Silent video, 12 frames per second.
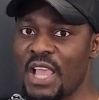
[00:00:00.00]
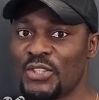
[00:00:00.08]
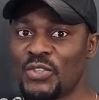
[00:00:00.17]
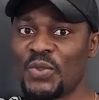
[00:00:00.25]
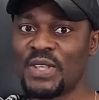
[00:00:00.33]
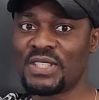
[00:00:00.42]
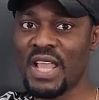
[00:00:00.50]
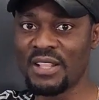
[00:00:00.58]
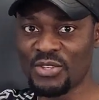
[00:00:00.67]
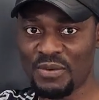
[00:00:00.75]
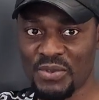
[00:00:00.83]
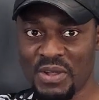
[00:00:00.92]
So the center
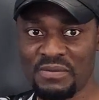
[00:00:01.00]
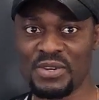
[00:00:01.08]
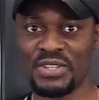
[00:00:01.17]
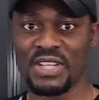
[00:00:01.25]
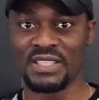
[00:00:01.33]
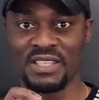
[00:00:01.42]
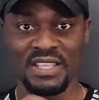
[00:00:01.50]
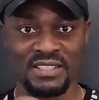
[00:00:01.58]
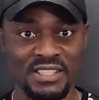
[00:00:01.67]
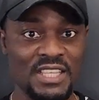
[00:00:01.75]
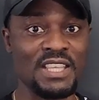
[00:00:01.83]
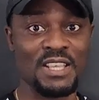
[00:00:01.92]
of convergence is
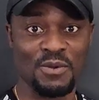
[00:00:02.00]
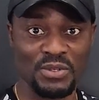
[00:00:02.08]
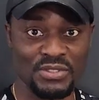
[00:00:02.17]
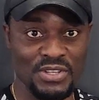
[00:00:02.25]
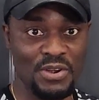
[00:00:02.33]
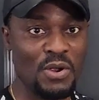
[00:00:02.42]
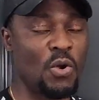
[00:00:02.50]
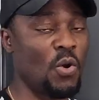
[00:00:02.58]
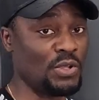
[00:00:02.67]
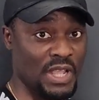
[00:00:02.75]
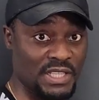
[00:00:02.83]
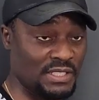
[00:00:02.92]
t equals zero
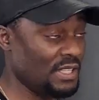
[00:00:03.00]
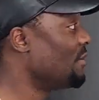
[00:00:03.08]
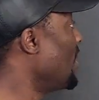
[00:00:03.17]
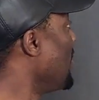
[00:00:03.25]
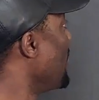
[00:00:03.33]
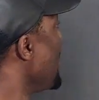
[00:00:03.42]
or uh, zero.